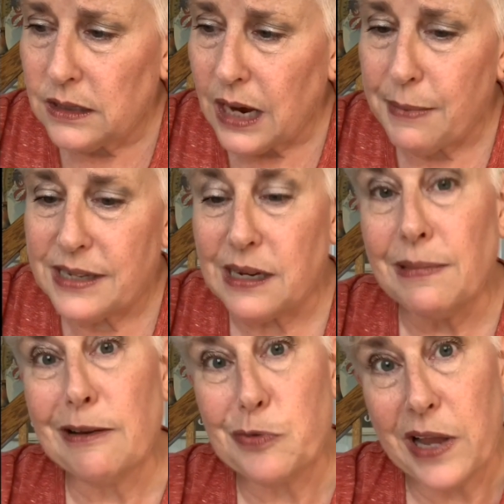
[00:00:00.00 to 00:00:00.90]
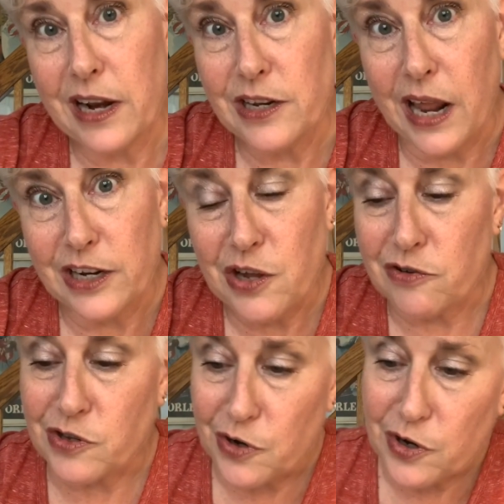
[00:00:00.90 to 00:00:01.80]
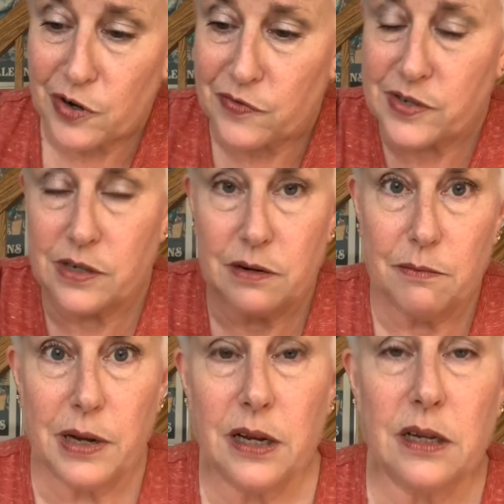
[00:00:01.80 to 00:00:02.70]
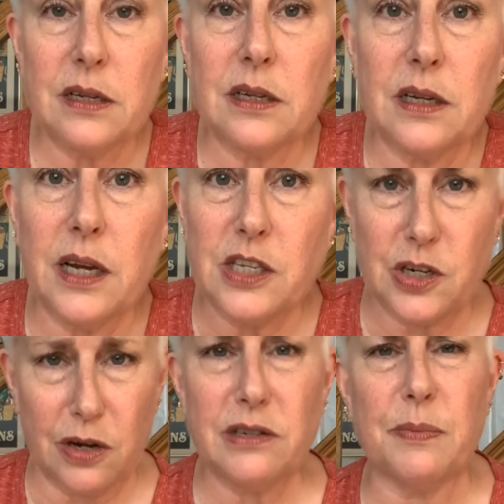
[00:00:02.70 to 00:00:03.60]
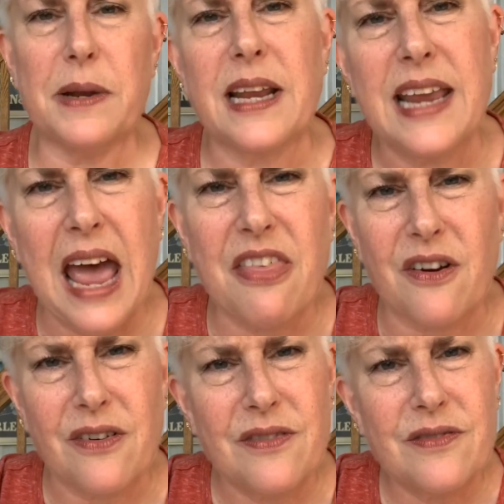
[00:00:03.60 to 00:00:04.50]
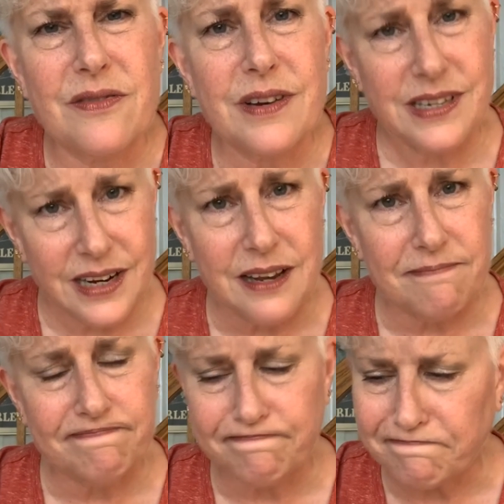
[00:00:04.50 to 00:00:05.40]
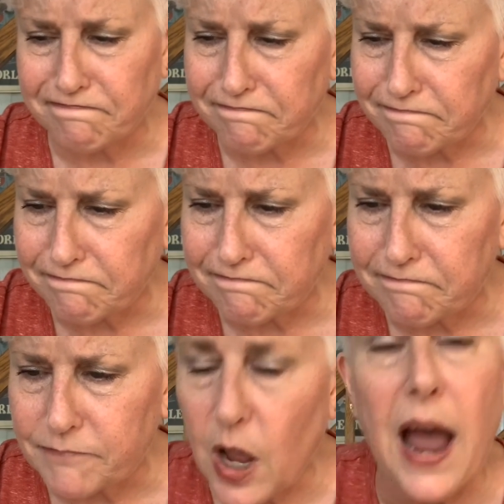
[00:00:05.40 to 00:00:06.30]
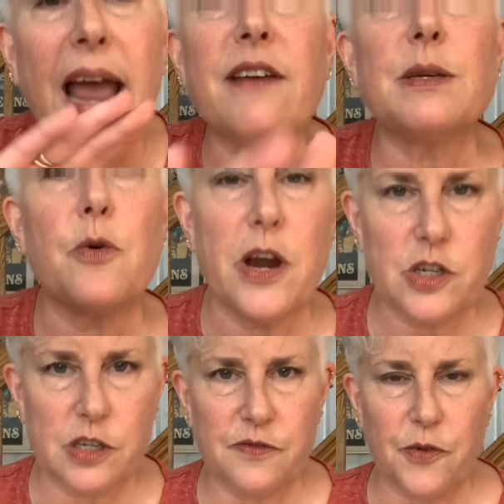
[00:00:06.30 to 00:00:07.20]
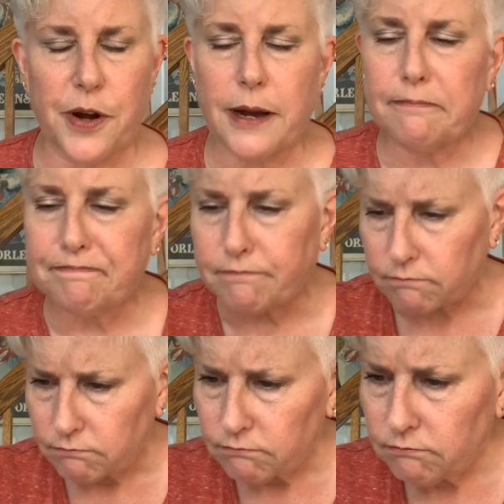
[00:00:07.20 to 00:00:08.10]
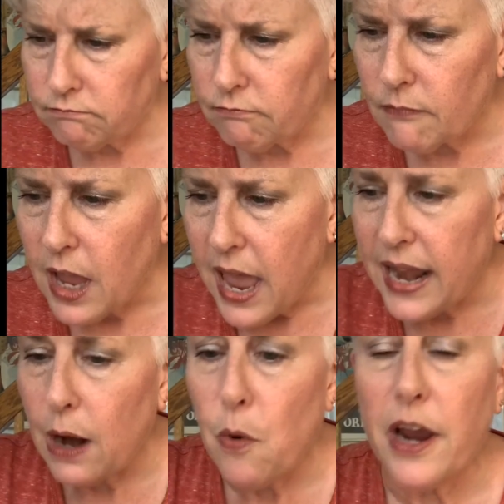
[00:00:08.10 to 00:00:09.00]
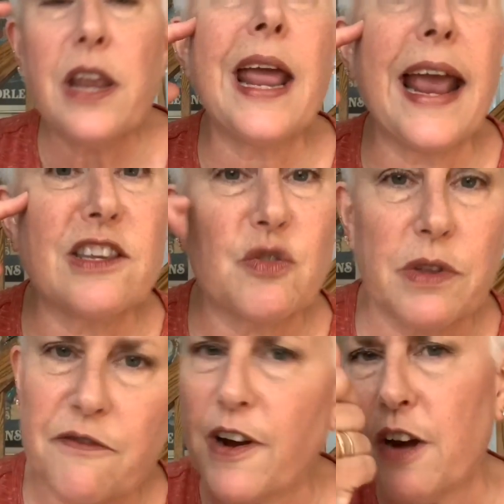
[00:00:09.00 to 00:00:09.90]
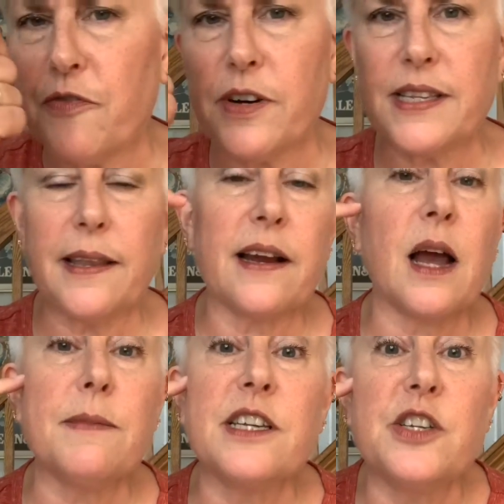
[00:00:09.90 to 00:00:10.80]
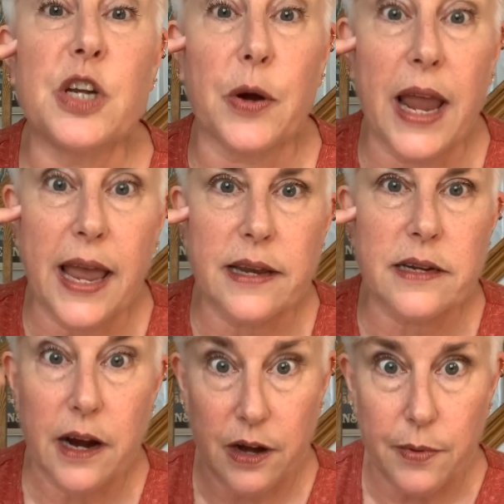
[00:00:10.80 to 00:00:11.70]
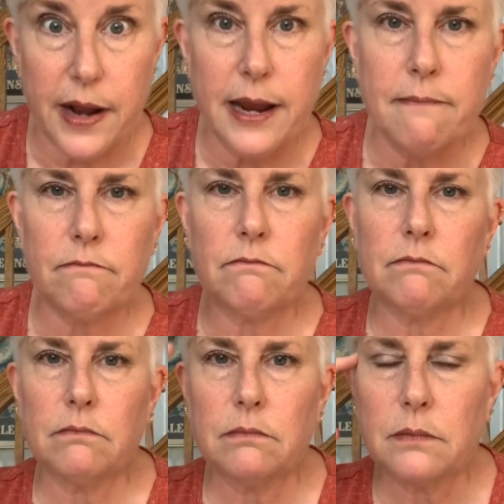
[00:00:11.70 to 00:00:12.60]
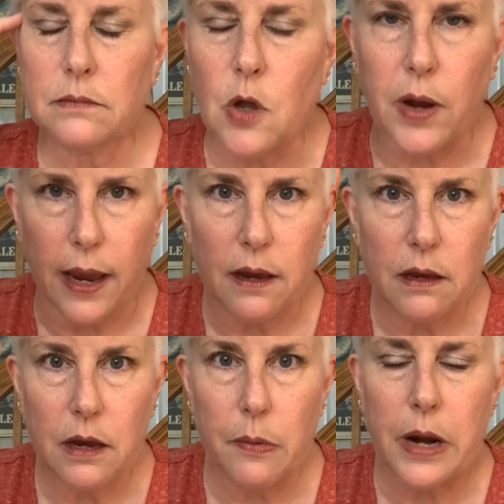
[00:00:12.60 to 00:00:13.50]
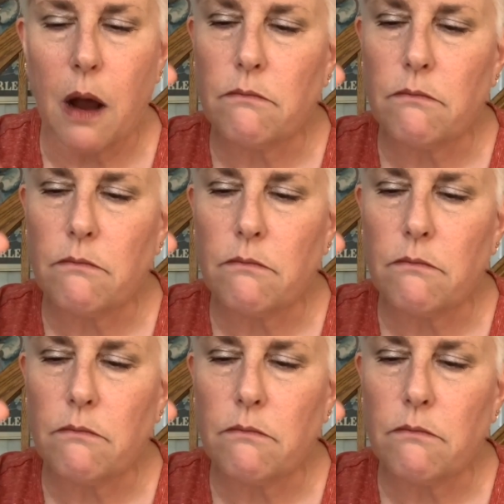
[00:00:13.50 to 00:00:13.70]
I mean, sometimes we get on each other's nerves, but it's good to be together, isn't it? I have some questions for you, and I want you to answer with the very first thing that comes into your head. Are you ready? Okay, here we go.